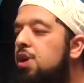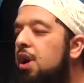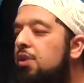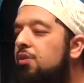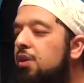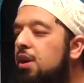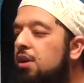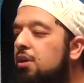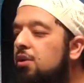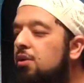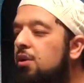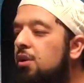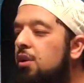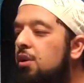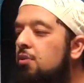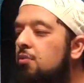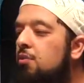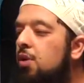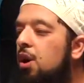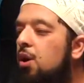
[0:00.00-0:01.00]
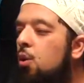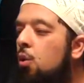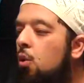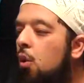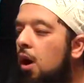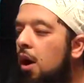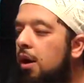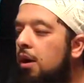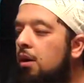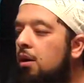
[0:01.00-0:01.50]
doesn't
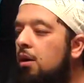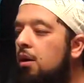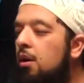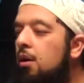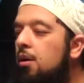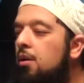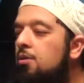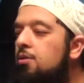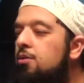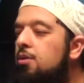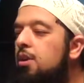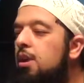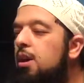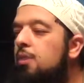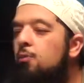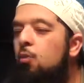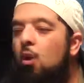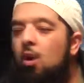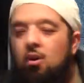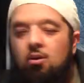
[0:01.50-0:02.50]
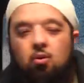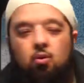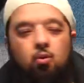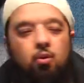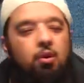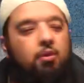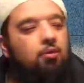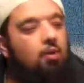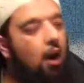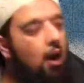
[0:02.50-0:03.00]
require the one
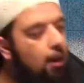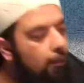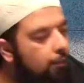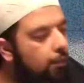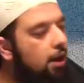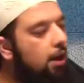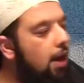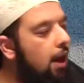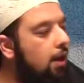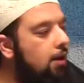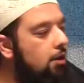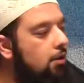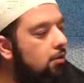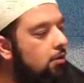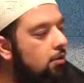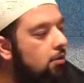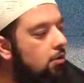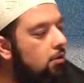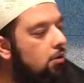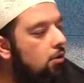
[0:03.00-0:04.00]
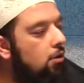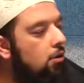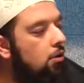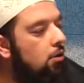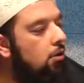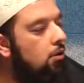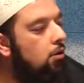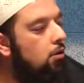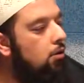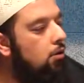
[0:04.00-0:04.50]
who is obligated
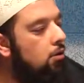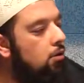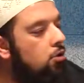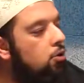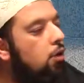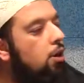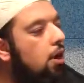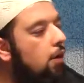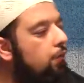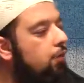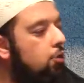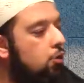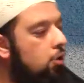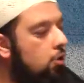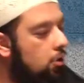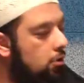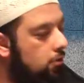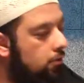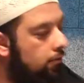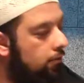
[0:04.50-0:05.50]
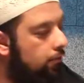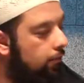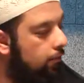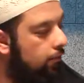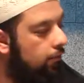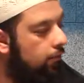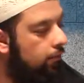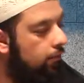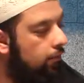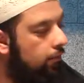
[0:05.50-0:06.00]
to give shukr,
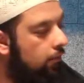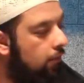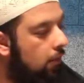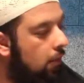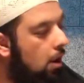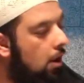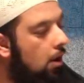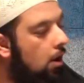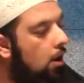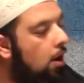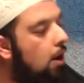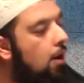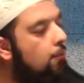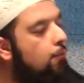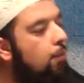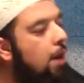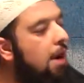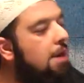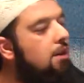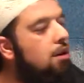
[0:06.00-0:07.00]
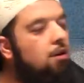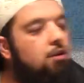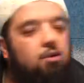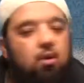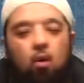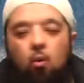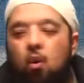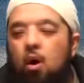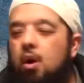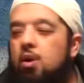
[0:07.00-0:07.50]

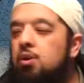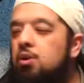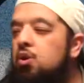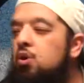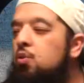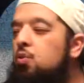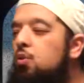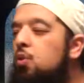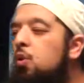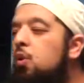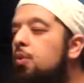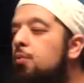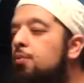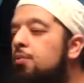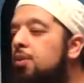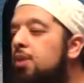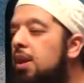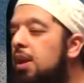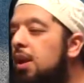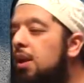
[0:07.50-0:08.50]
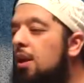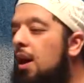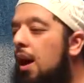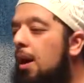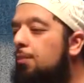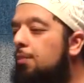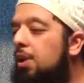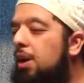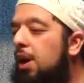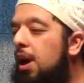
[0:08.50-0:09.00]
but the one to whom the
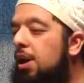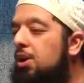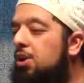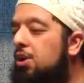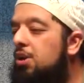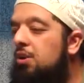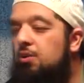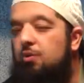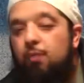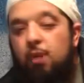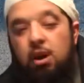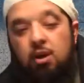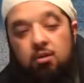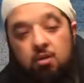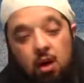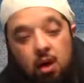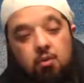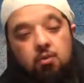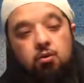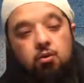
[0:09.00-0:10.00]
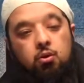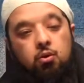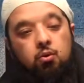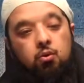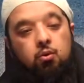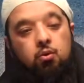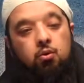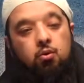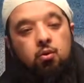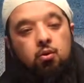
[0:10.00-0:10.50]
obligation is being done
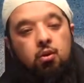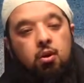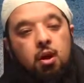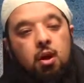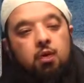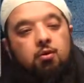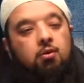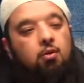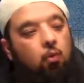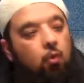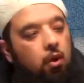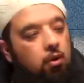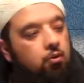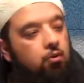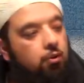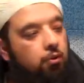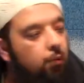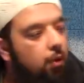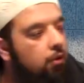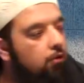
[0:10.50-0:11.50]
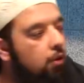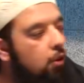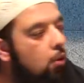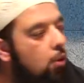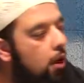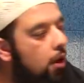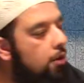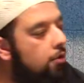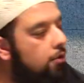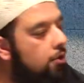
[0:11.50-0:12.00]
to is the one who is being
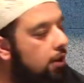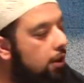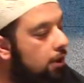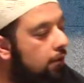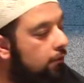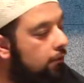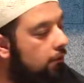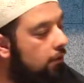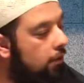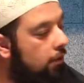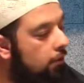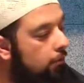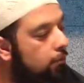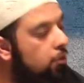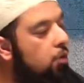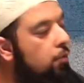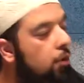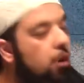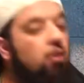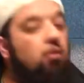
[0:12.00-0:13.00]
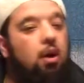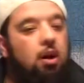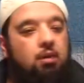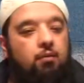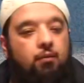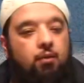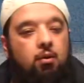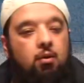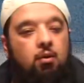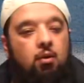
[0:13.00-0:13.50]
required to give, to be
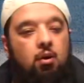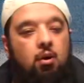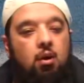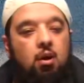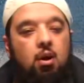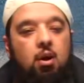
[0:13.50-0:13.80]
grateful.